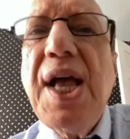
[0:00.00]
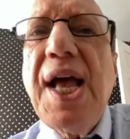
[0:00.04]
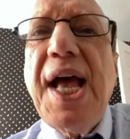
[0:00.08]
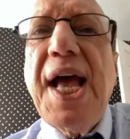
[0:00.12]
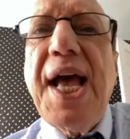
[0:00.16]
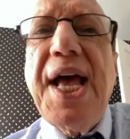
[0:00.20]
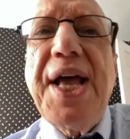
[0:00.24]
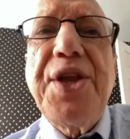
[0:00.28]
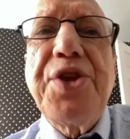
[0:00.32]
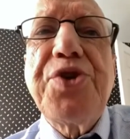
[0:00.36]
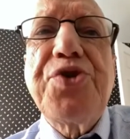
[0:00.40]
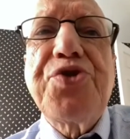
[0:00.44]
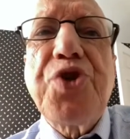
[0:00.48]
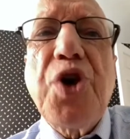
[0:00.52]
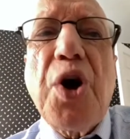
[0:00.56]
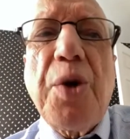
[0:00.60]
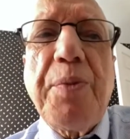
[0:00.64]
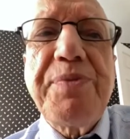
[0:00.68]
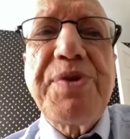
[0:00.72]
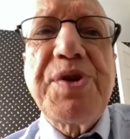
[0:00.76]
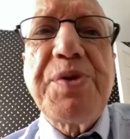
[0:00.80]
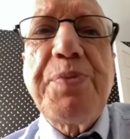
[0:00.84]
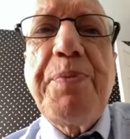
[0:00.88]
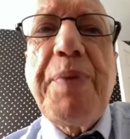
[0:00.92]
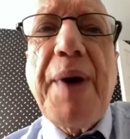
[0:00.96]
It
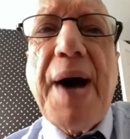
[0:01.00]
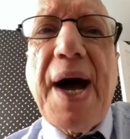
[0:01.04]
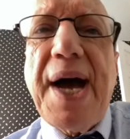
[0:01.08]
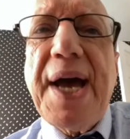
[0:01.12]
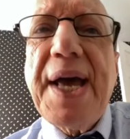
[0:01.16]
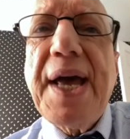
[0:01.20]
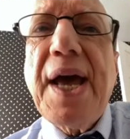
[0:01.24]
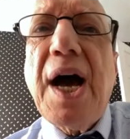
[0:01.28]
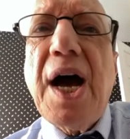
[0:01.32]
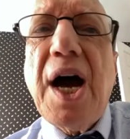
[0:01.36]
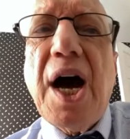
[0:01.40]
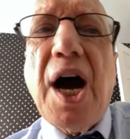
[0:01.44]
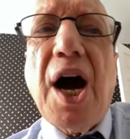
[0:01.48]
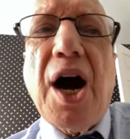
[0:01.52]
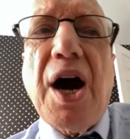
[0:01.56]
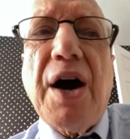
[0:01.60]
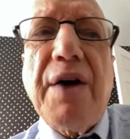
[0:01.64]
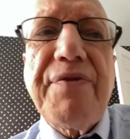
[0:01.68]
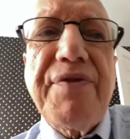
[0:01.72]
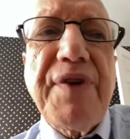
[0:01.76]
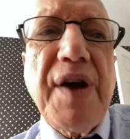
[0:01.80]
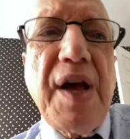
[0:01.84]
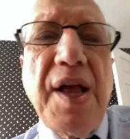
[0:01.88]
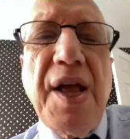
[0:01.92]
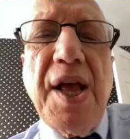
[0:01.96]
dropped by half.
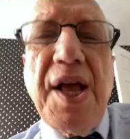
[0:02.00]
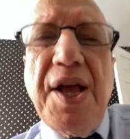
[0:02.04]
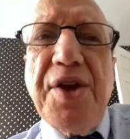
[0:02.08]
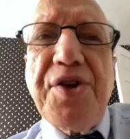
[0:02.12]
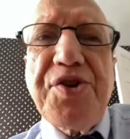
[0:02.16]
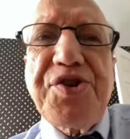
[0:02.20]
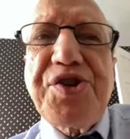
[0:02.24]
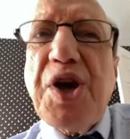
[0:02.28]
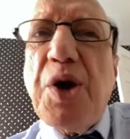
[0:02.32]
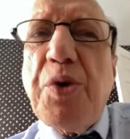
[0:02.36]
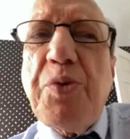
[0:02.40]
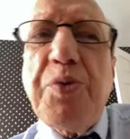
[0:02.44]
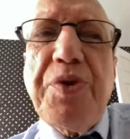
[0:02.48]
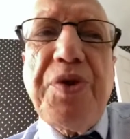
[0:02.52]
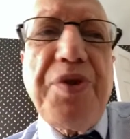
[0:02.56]
So